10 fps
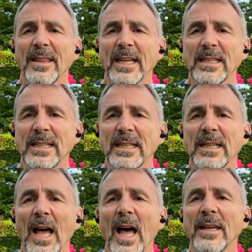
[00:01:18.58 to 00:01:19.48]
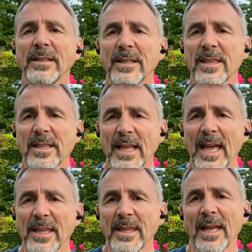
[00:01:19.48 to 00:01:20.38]
They didn't
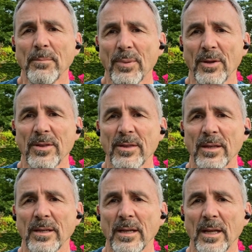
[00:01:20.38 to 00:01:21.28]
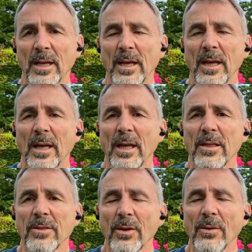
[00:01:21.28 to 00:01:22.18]
understand that person.
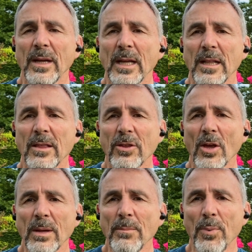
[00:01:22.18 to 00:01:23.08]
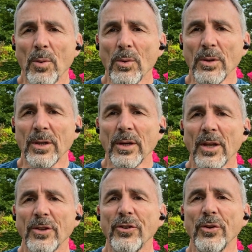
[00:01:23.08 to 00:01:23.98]
So it's so important
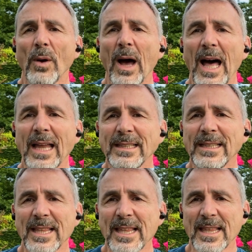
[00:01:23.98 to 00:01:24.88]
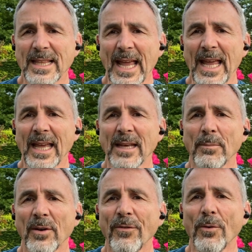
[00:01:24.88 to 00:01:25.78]
to understand
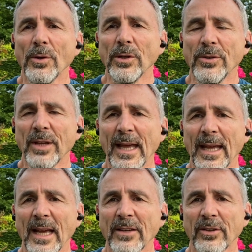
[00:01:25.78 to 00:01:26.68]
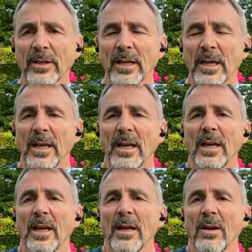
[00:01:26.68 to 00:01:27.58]
before you take action.
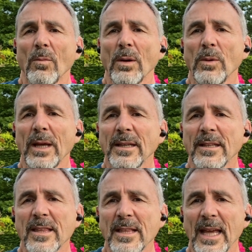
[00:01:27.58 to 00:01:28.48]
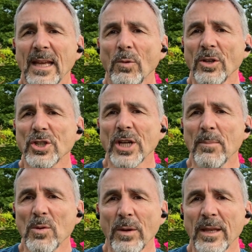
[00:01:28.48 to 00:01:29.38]
When we understand what
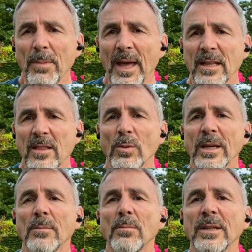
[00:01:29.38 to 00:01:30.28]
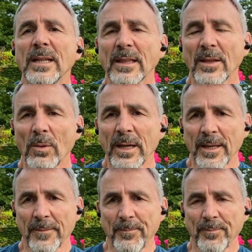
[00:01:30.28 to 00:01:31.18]
shapes weather patterns, we can predict the weather.